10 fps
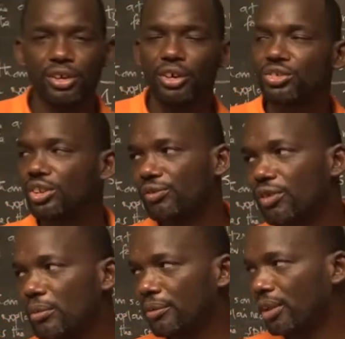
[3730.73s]
be also in
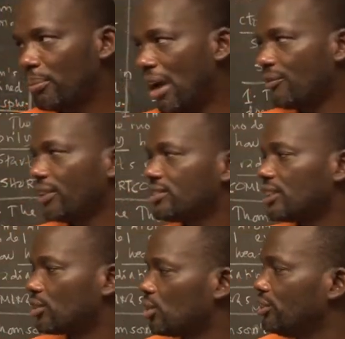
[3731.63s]
form of the pamphlets
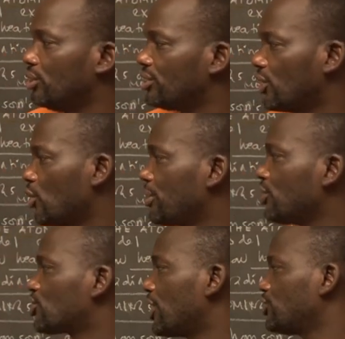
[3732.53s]
that called the atomic
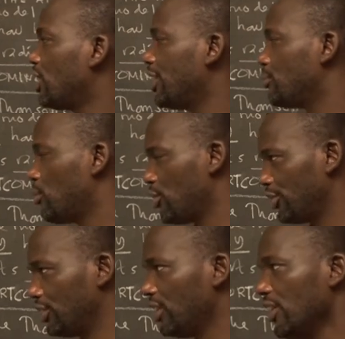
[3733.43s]
structure and
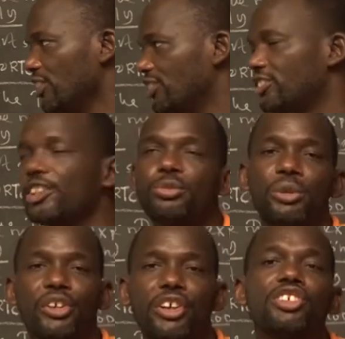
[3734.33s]
bonding. This has
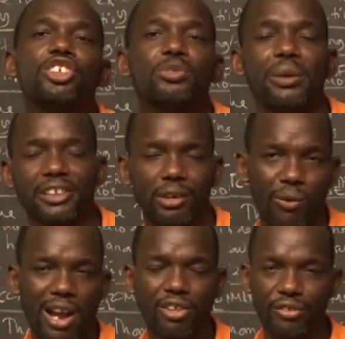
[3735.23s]
been written by the
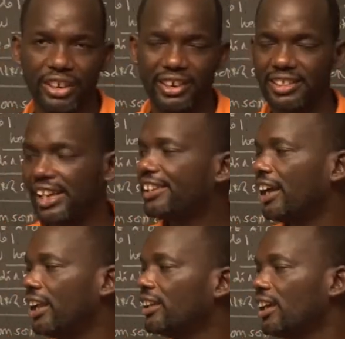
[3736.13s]
one of the
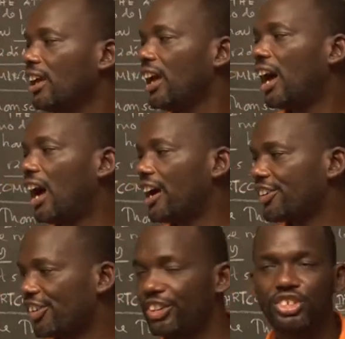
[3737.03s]
Tanzania uh,
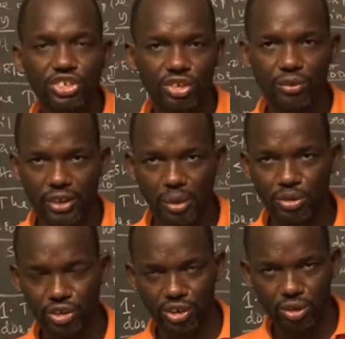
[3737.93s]
great teacher of
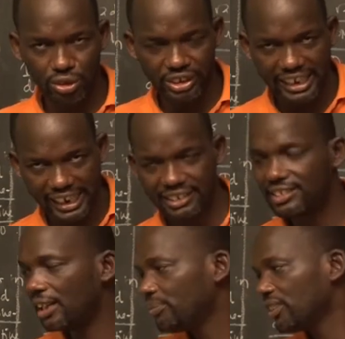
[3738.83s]
chemistry called
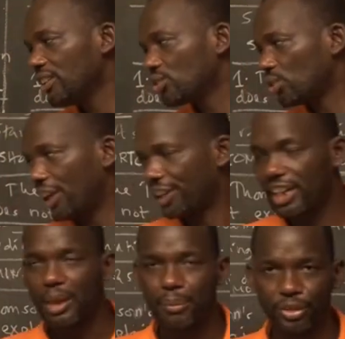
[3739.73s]
Nkaisa. So I
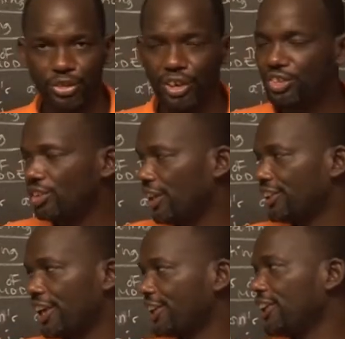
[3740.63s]
really appreciate
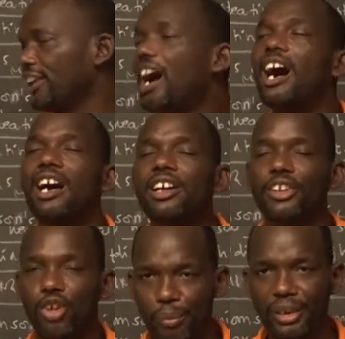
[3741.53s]
and I really uh,
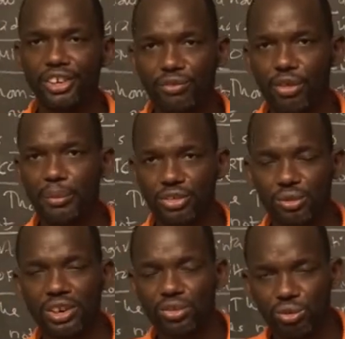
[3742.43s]
recommend for my
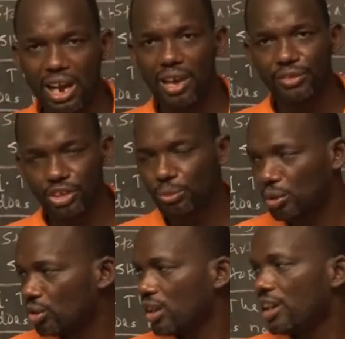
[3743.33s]
students to have this
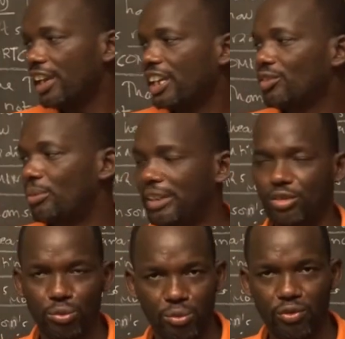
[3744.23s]
book. It you might
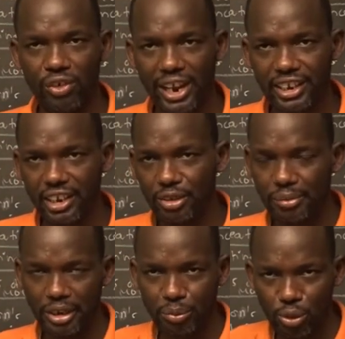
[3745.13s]
find, it
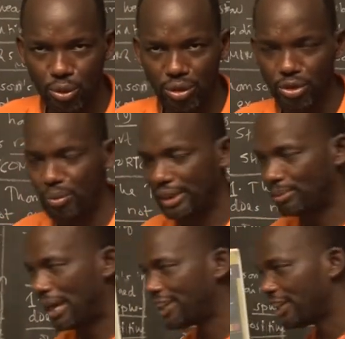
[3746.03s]
might book, you might
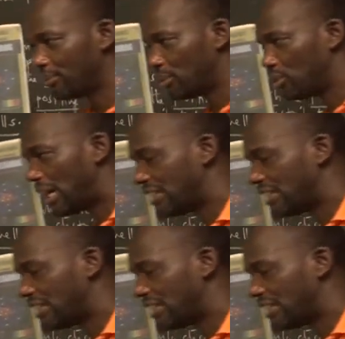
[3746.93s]
buy a book